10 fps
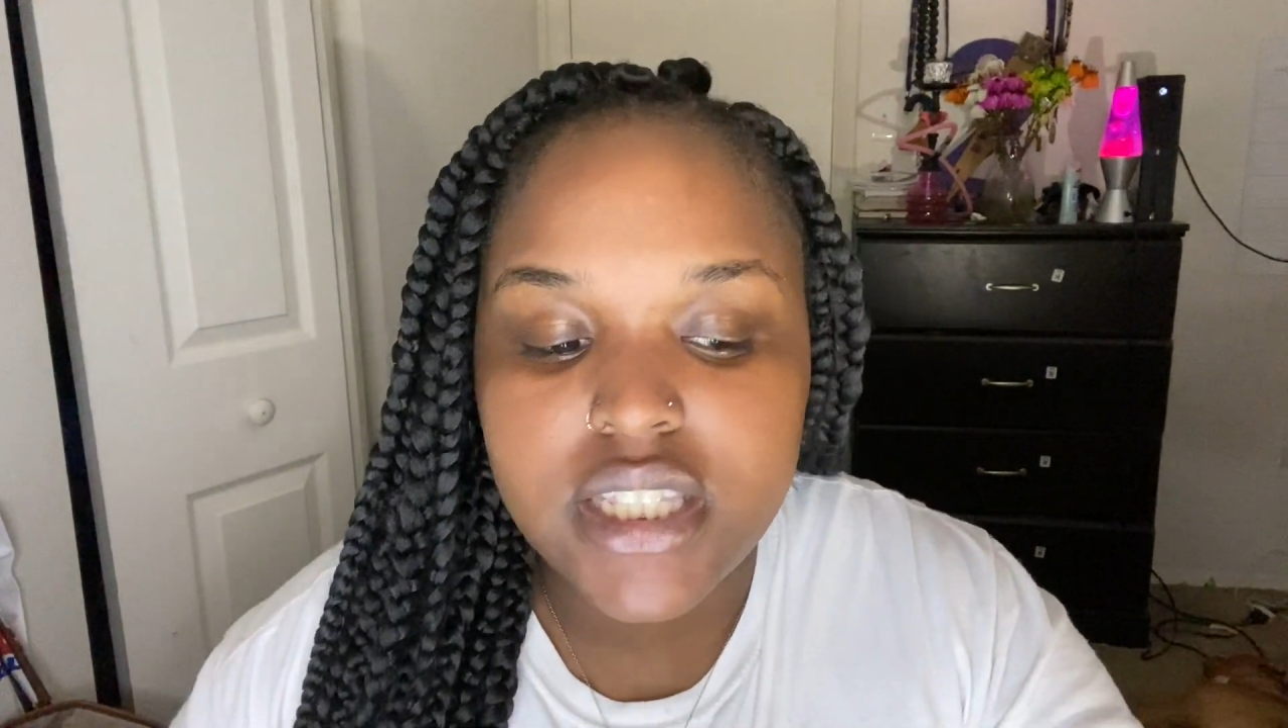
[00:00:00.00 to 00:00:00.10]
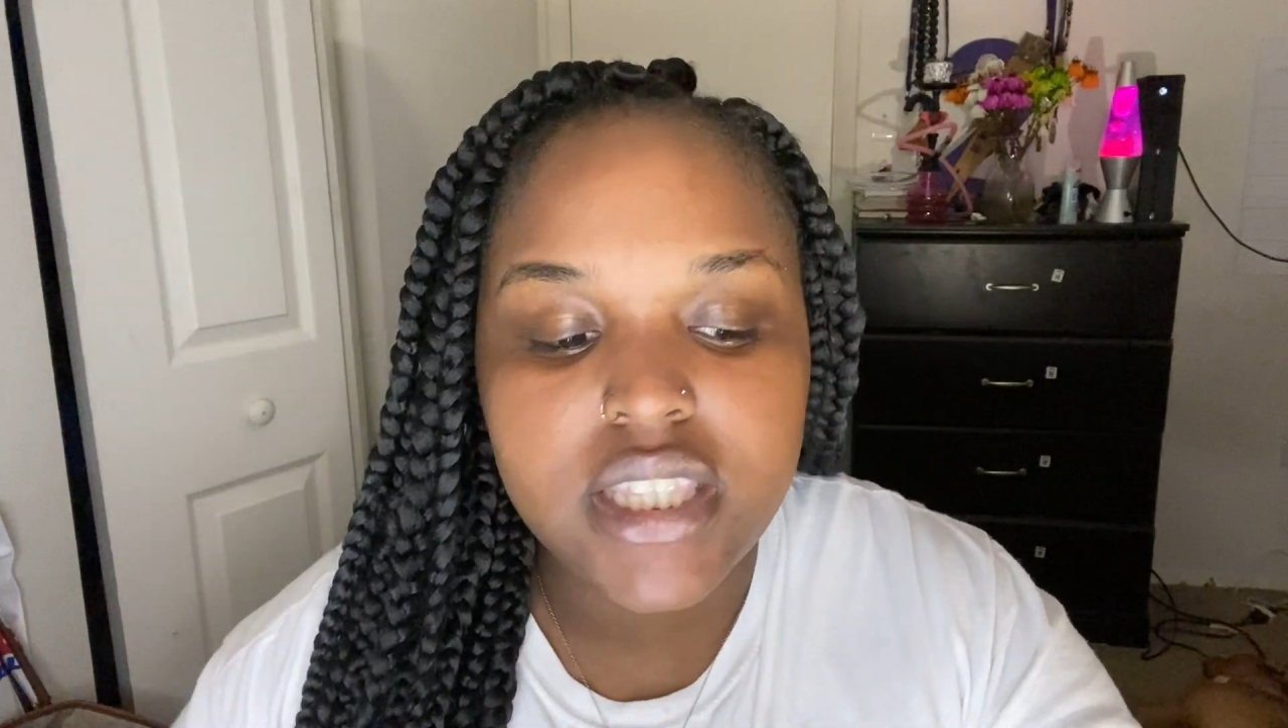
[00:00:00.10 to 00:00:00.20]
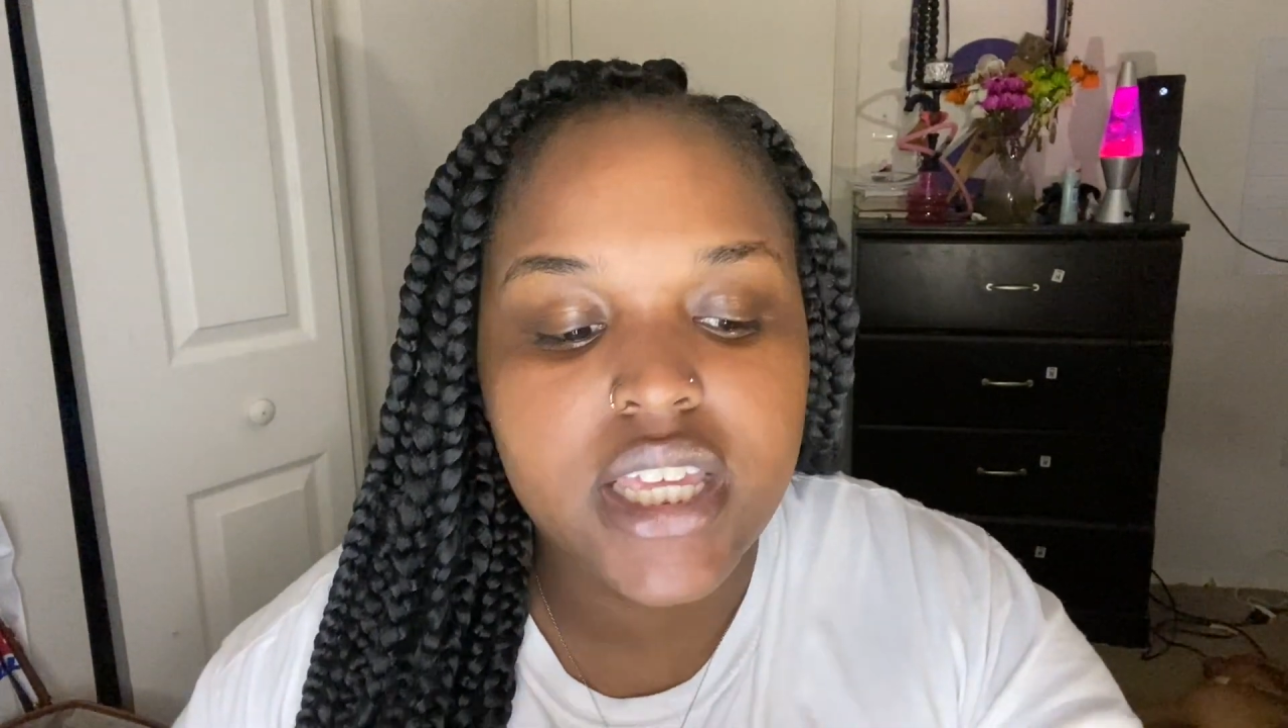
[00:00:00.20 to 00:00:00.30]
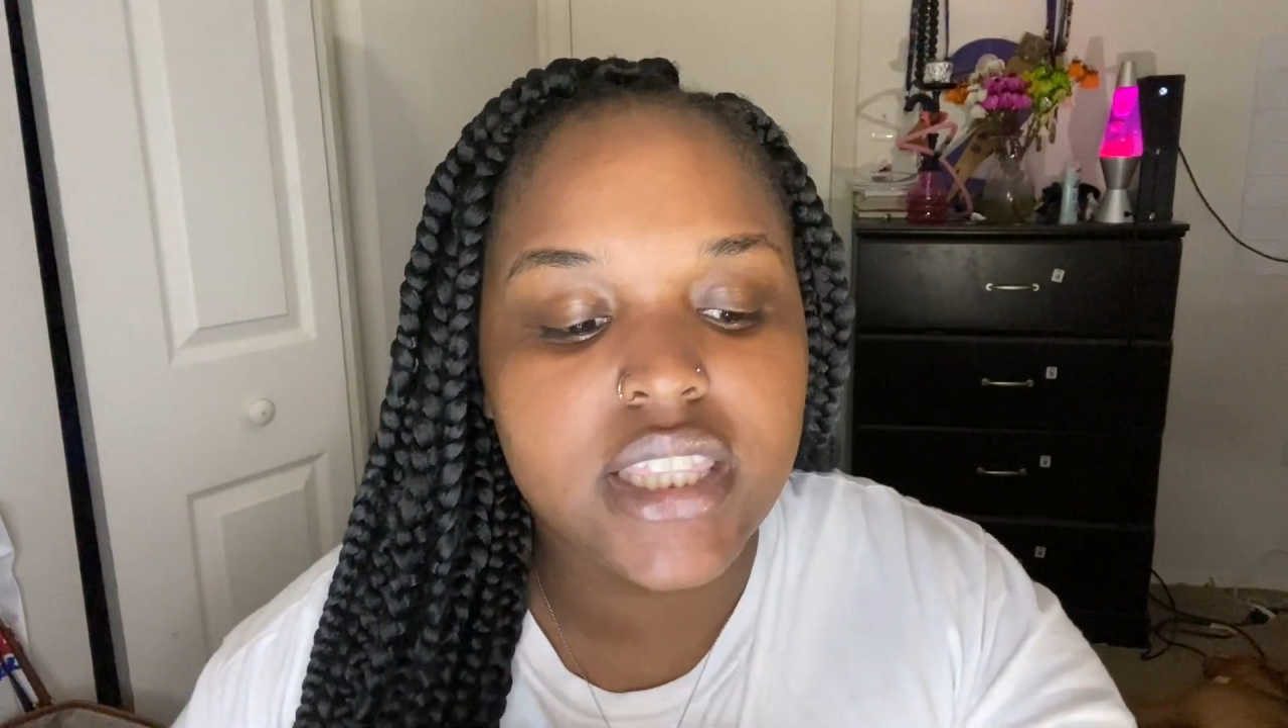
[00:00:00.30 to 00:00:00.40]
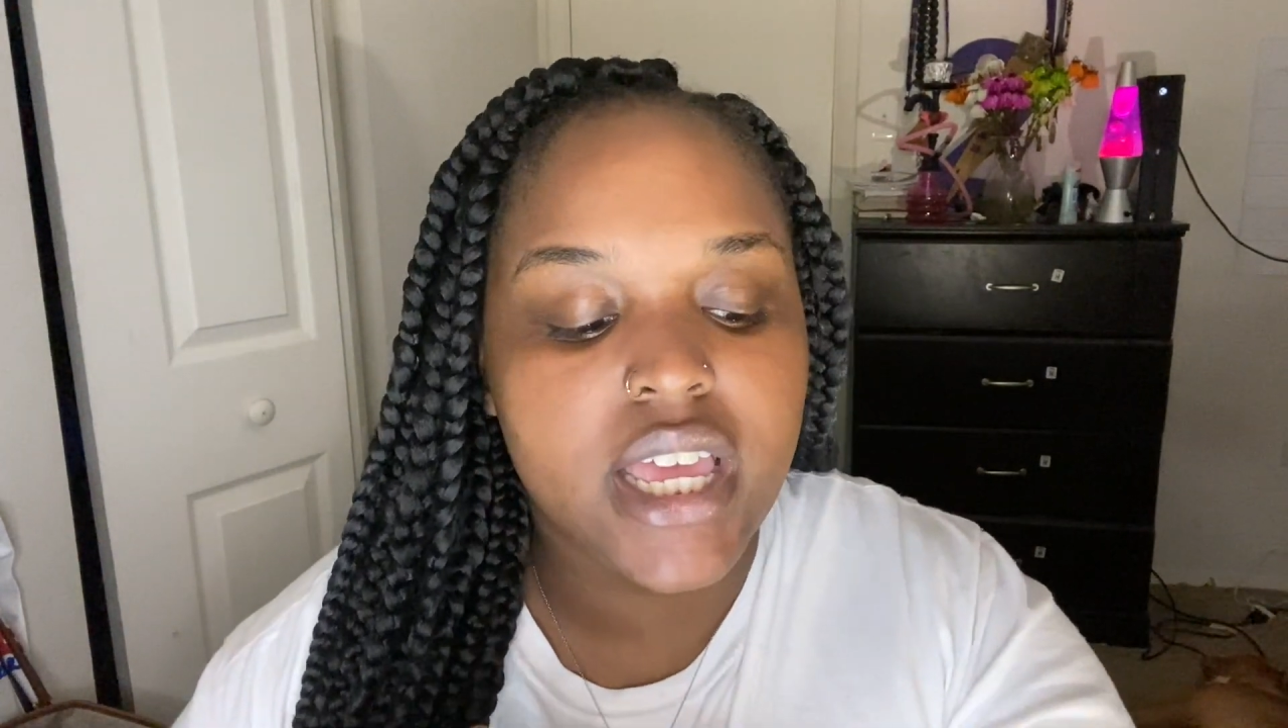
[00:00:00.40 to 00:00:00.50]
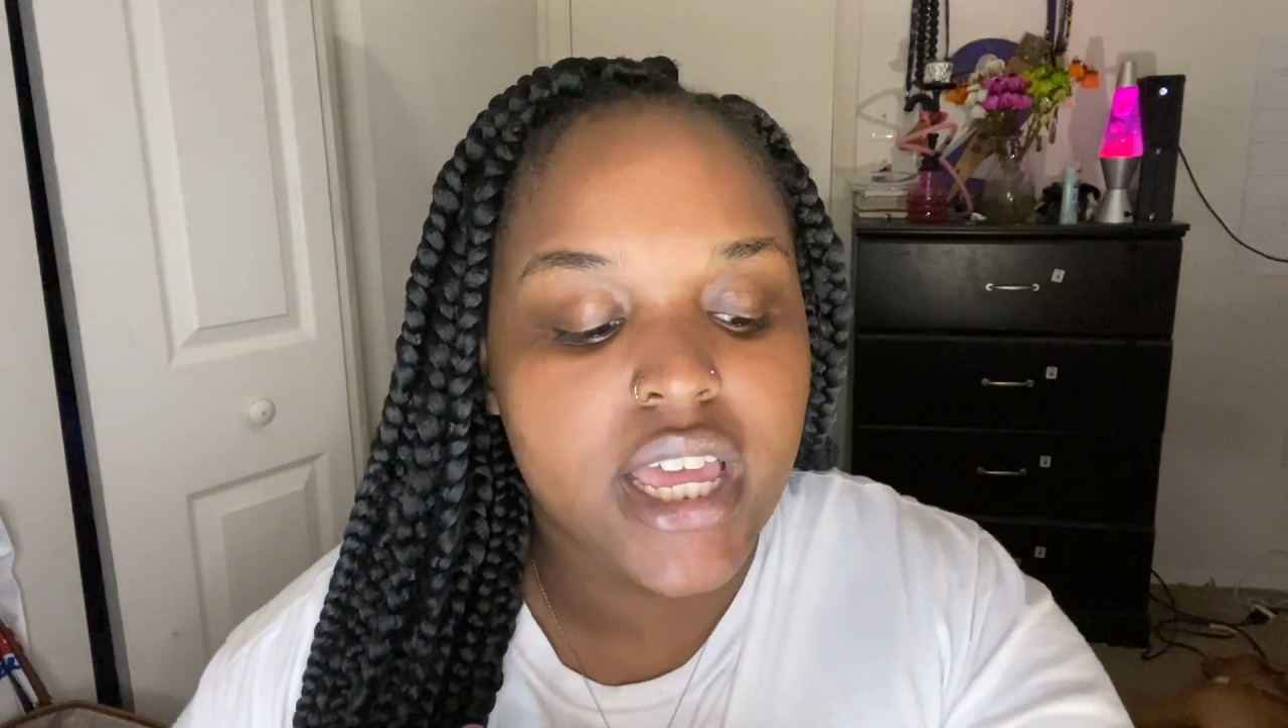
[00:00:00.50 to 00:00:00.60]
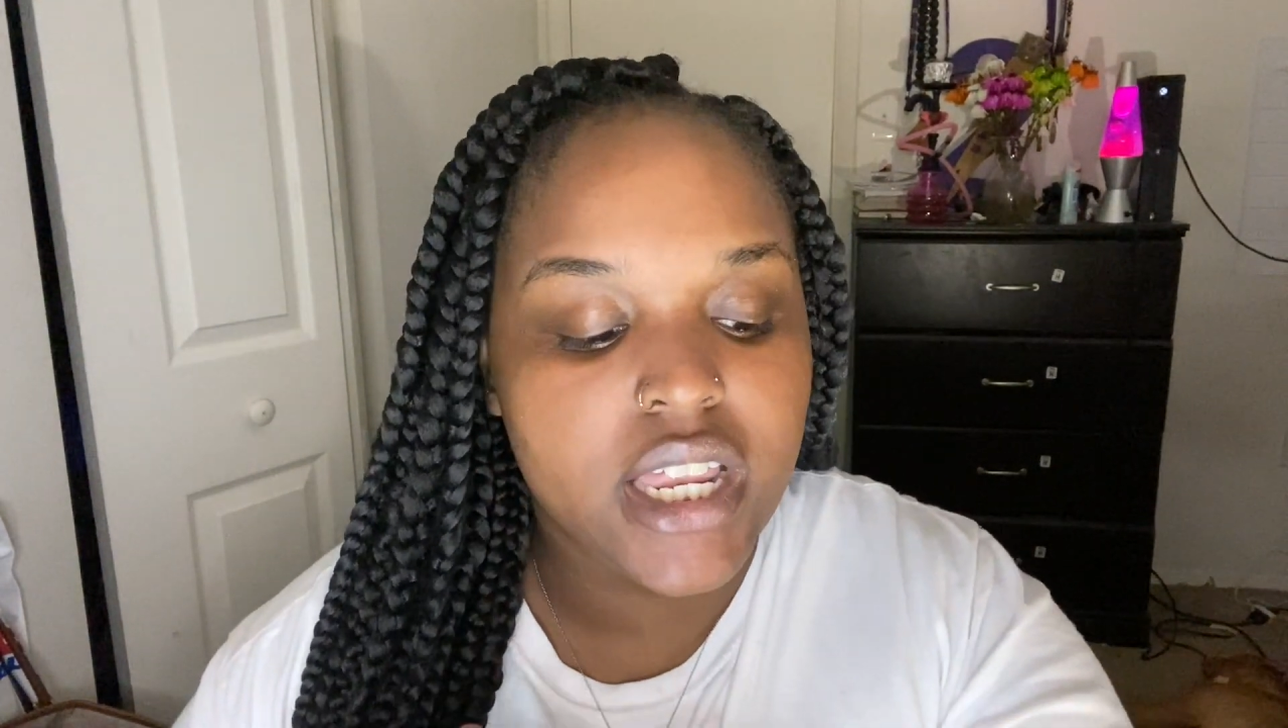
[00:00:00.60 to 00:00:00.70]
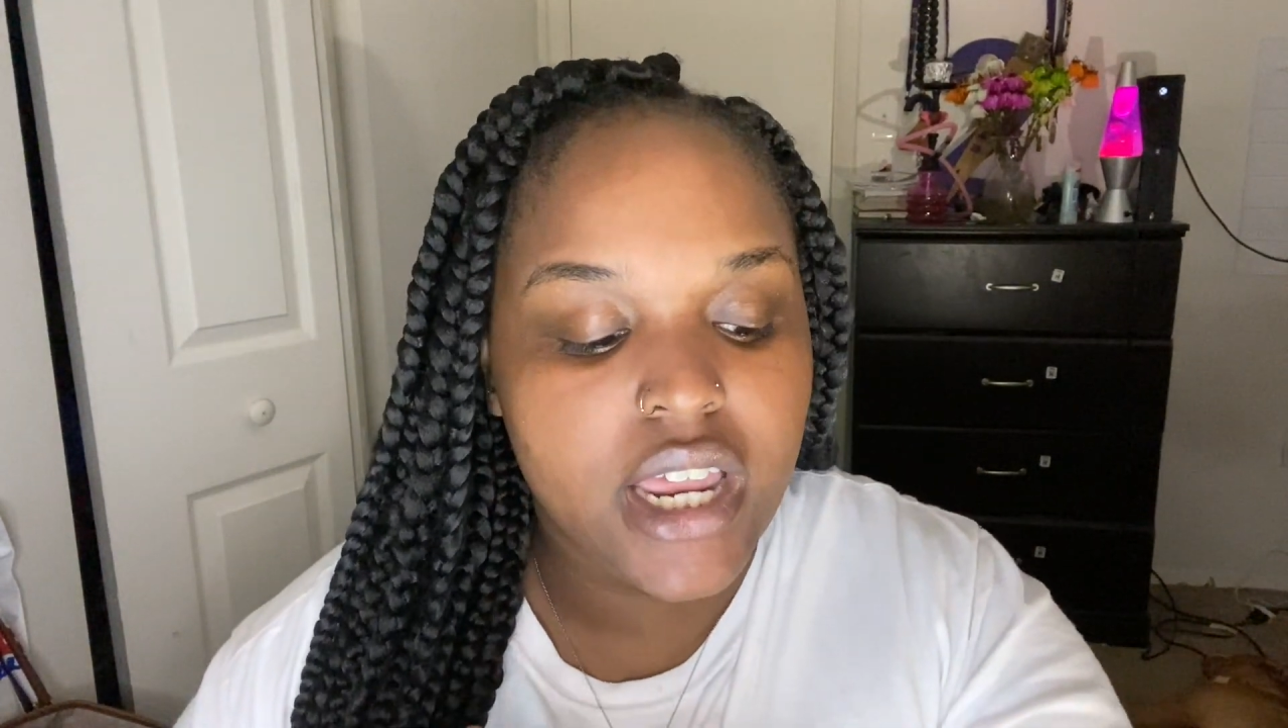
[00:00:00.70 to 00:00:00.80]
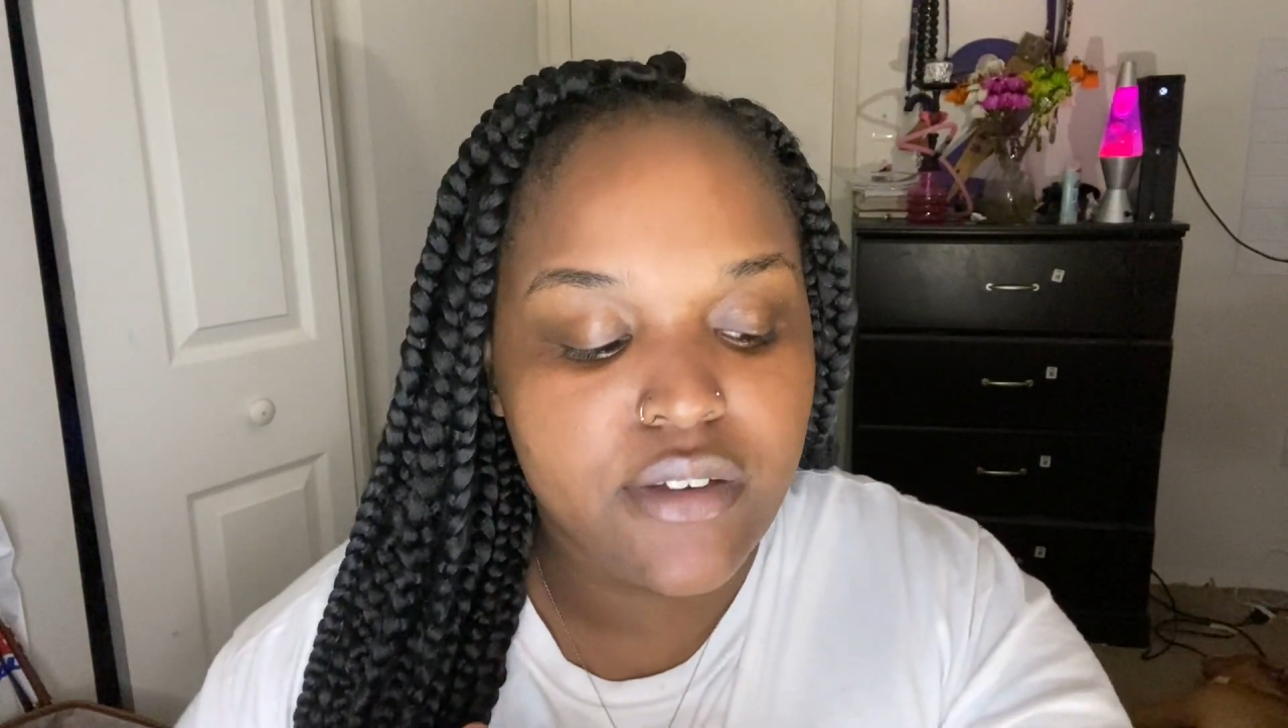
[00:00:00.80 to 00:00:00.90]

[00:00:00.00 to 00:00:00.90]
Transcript: think that